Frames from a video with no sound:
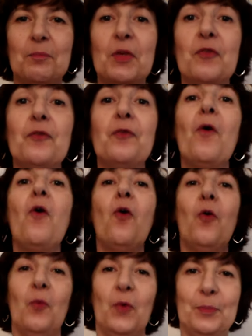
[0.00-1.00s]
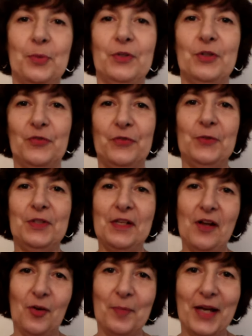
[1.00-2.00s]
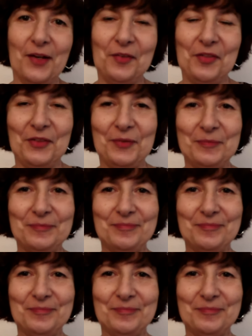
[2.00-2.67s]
before we put the food in our mouth.